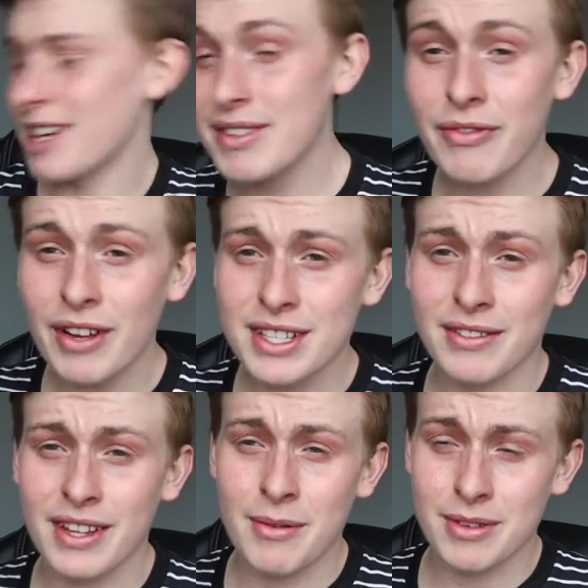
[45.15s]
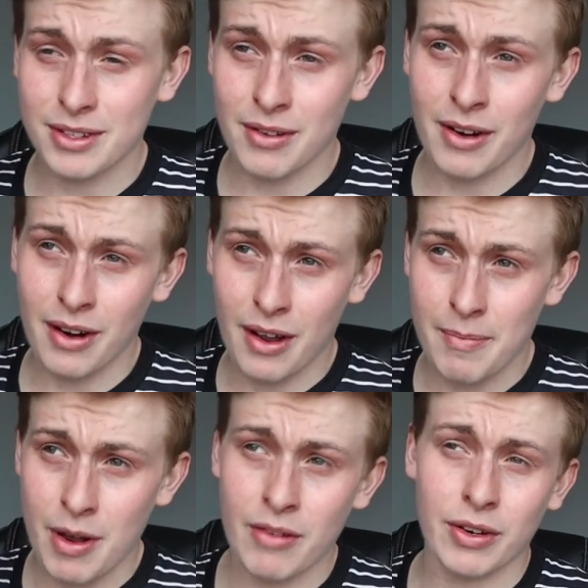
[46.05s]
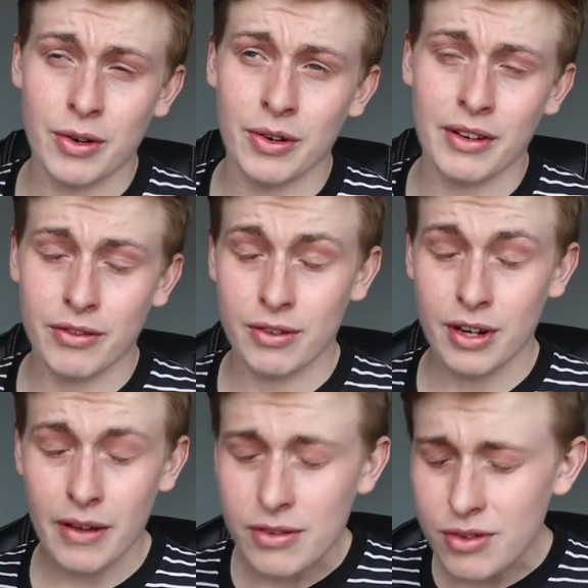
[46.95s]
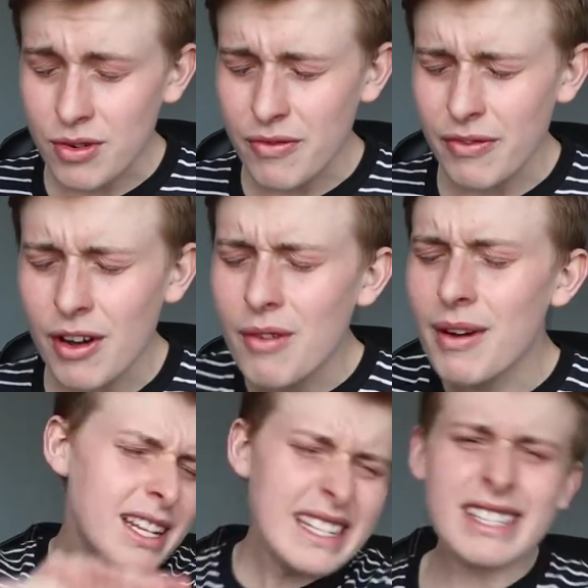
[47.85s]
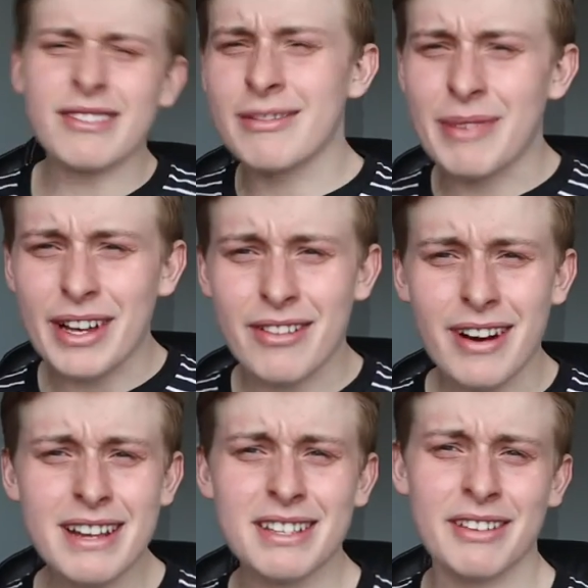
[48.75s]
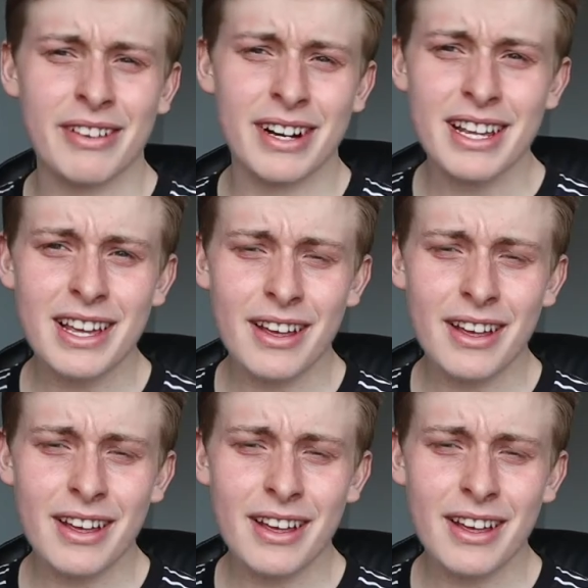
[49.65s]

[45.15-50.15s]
There's some fun stuff there. I'm also doing a bit of recording for another short film. just a a bit crazy, really.